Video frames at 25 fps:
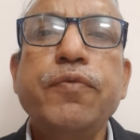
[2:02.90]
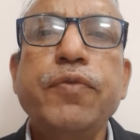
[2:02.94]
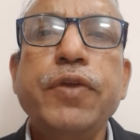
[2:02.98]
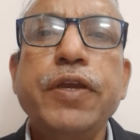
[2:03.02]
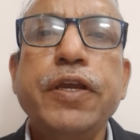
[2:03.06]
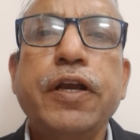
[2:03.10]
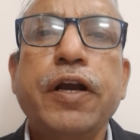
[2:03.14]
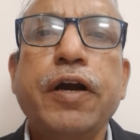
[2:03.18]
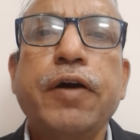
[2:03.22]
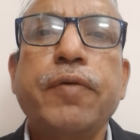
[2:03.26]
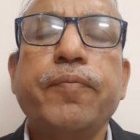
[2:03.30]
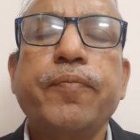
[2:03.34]
we
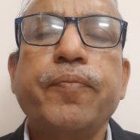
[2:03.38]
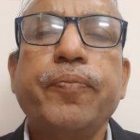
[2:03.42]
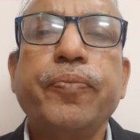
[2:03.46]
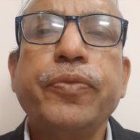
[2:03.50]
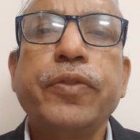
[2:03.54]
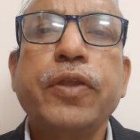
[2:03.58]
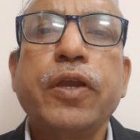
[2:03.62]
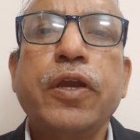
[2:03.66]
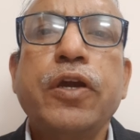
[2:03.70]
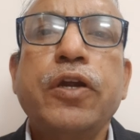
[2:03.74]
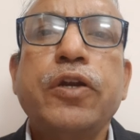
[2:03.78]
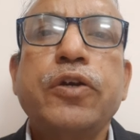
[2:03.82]

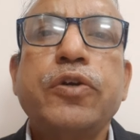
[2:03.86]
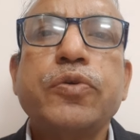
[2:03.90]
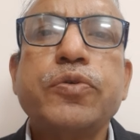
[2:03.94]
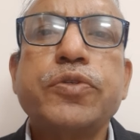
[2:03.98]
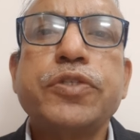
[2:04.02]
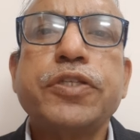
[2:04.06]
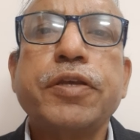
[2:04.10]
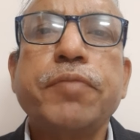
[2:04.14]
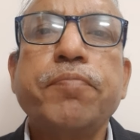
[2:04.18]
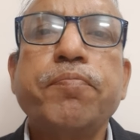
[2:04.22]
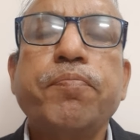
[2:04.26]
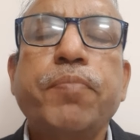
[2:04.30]
come to
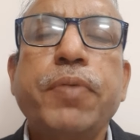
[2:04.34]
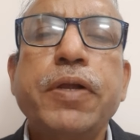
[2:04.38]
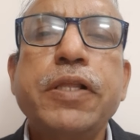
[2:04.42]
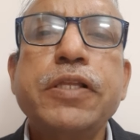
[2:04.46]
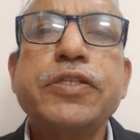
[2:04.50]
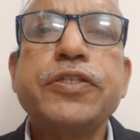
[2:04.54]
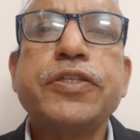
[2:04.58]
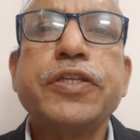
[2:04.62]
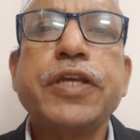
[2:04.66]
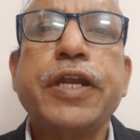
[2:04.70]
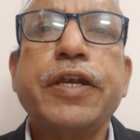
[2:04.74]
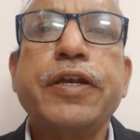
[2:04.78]
simple
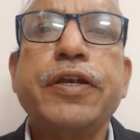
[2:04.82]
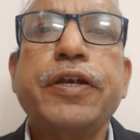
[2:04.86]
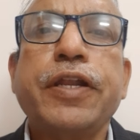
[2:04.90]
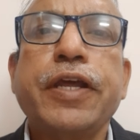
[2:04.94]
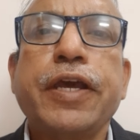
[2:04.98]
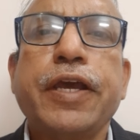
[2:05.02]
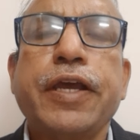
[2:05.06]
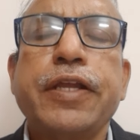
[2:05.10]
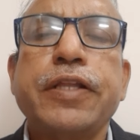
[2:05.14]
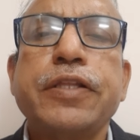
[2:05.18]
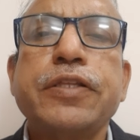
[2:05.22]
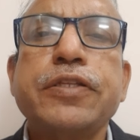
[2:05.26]

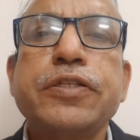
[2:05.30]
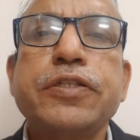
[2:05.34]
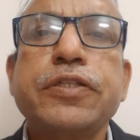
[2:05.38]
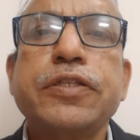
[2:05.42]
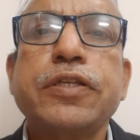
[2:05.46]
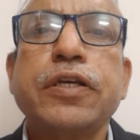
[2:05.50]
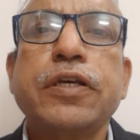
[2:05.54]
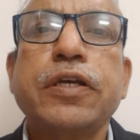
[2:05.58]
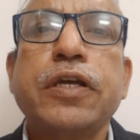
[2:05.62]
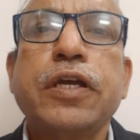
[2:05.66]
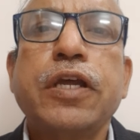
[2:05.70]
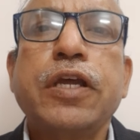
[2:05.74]
sentence.
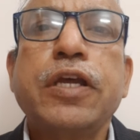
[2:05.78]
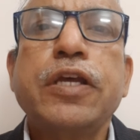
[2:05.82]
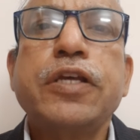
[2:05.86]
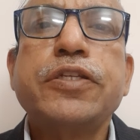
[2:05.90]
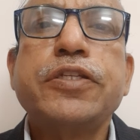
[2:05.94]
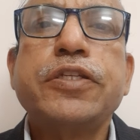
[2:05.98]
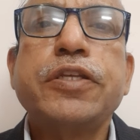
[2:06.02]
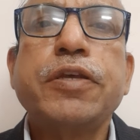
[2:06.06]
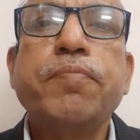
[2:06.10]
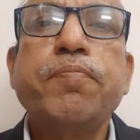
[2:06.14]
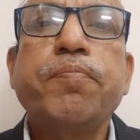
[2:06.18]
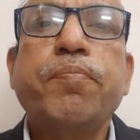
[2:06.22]

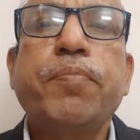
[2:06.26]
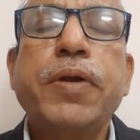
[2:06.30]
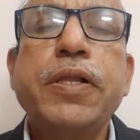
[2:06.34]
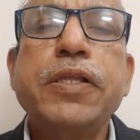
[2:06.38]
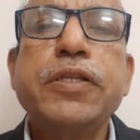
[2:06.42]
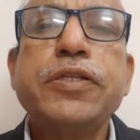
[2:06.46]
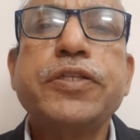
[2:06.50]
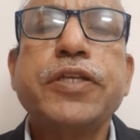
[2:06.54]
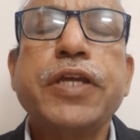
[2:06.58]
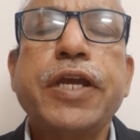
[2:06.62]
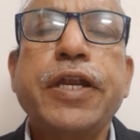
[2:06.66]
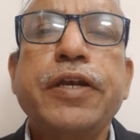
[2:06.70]
Simple
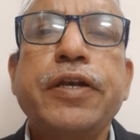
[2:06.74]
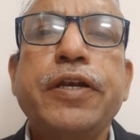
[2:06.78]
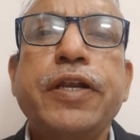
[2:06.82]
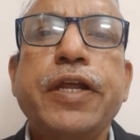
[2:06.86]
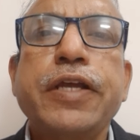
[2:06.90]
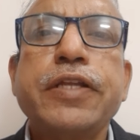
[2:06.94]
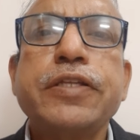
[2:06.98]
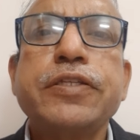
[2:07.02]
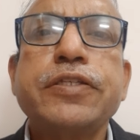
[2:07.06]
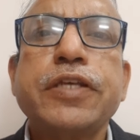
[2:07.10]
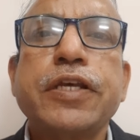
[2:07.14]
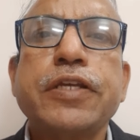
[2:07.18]

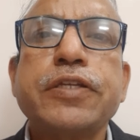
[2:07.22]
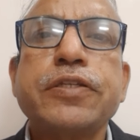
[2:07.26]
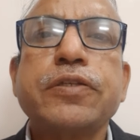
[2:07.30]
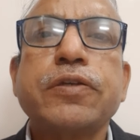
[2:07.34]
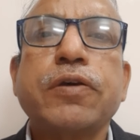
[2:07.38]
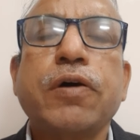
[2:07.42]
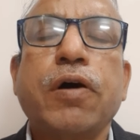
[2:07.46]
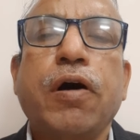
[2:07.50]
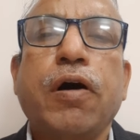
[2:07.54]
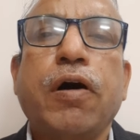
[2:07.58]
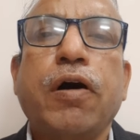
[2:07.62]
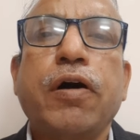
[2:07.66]
sentence has
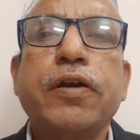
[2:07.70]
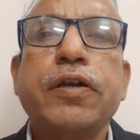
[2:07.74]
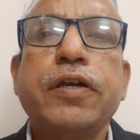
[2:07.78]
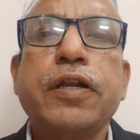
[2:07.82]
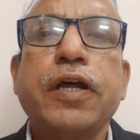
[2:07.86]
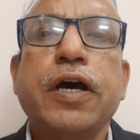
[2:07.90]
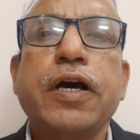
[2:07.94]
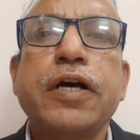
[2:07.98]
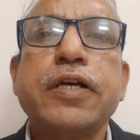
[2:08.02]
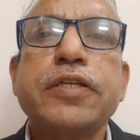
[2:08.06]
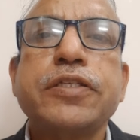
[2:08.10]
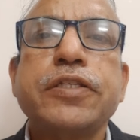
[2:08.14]

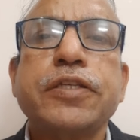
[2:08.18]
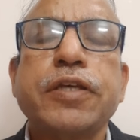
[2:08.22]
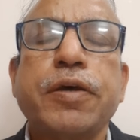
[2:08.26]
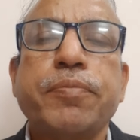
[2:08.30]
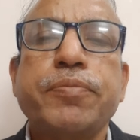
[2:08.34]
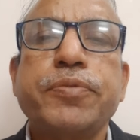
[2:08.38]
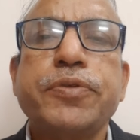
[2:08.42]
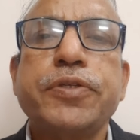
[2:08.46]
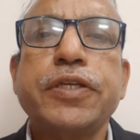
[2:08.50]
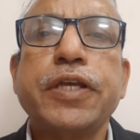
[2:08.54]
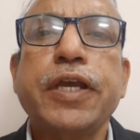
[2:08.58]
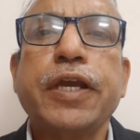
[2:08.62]
got a
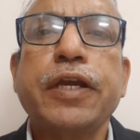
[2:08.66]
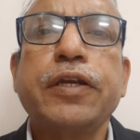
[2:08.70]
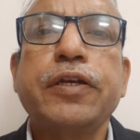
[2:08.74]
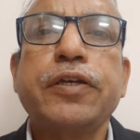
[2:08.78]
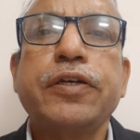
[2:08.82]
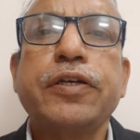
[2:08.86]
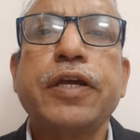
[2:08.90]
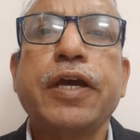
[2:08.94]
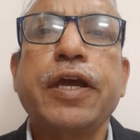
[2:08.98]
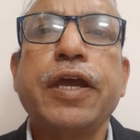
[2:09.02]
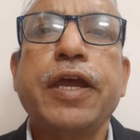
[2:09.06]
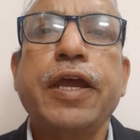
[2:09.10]

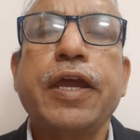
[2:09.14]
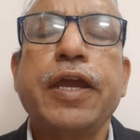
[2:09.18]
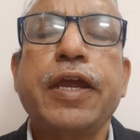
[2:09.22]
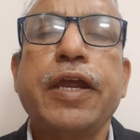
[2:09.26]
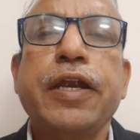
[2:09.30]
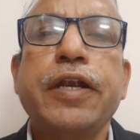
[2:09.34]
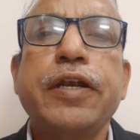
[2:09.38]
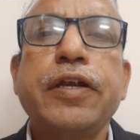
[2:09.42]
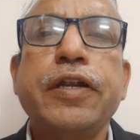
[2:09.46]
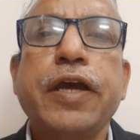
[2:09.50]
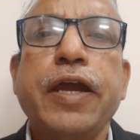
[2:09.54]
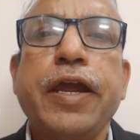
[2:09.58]
subject
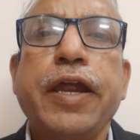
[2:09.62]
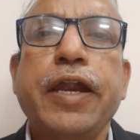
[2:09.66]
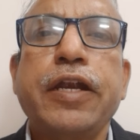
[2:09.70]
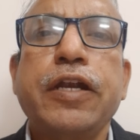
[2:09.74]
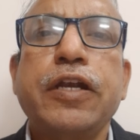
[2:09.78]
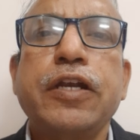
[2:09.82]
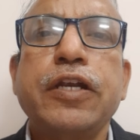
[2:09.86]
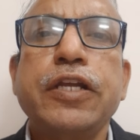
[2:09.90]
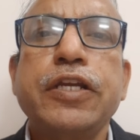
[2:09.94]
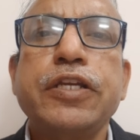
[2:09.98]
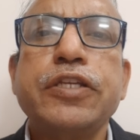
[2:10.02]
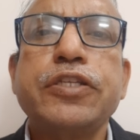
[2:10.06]
and
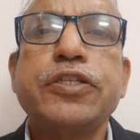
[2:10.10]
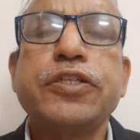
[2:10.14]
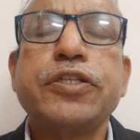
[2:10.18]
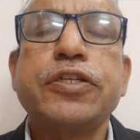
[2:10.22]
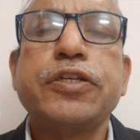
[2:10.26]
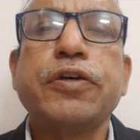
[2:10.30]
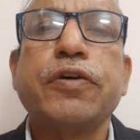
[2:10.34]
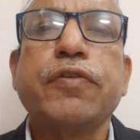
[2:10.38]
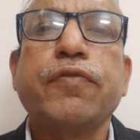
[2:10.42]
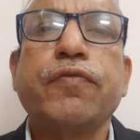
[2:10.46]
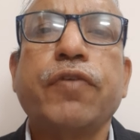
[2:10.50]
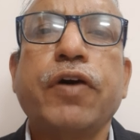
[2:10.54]
at least
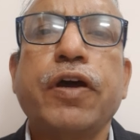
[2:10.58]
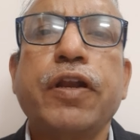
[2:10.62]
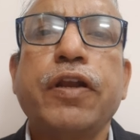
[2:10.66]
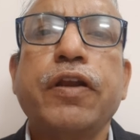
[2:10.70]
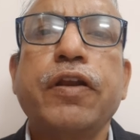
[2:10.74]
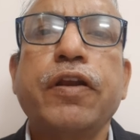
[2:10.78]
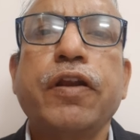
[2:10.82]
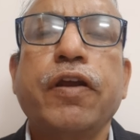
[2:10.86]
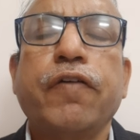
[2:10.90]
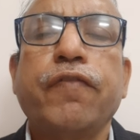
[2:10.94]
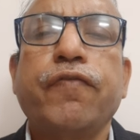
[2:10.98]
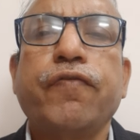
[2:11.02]

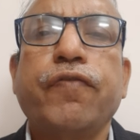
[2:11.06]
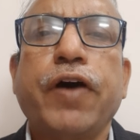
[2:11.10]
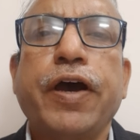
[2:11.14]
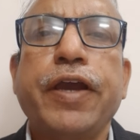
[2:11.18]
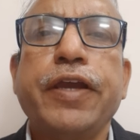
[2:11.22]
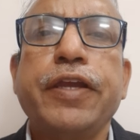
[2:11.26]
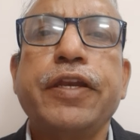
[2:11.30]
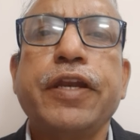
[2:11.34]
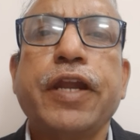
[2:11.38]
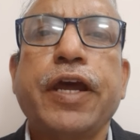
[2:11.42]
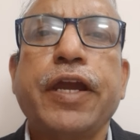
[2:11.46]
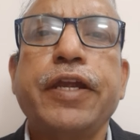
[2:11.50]
one
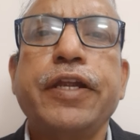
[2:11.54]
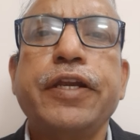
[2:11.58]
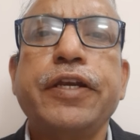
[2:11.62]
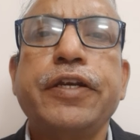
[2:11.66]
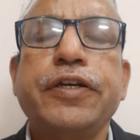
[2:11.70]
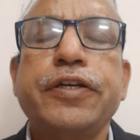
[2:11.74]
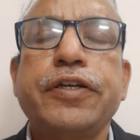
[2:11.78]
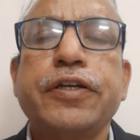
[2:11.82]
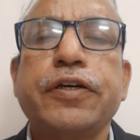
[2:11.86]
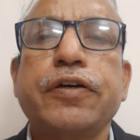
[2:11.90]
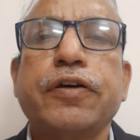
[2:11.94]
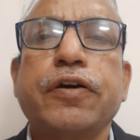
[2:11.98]

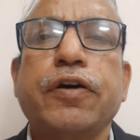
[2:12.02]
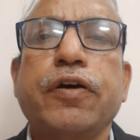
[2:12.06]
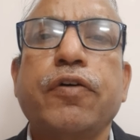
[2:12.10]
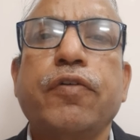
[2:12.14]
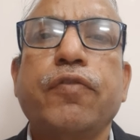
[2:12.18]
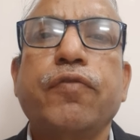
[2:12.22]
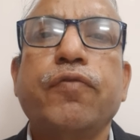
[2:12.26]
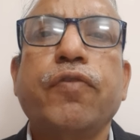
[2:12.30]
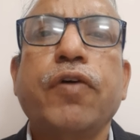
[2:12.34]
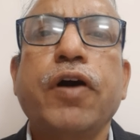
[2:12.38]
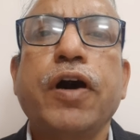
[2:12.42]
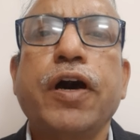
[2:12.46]
finite
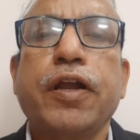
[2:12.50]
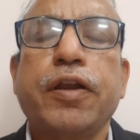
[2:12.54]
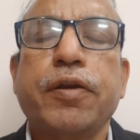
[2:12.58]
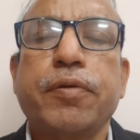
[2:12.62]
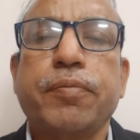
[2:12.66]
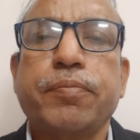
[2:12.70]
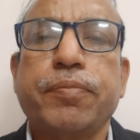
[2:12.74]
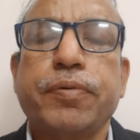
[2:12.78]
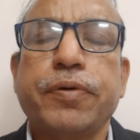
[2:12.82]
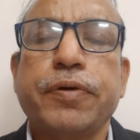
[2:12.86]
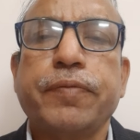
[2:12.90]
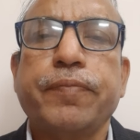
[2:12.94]

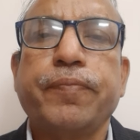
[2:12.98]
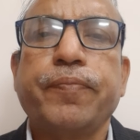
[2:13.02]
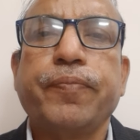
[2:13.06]
verb.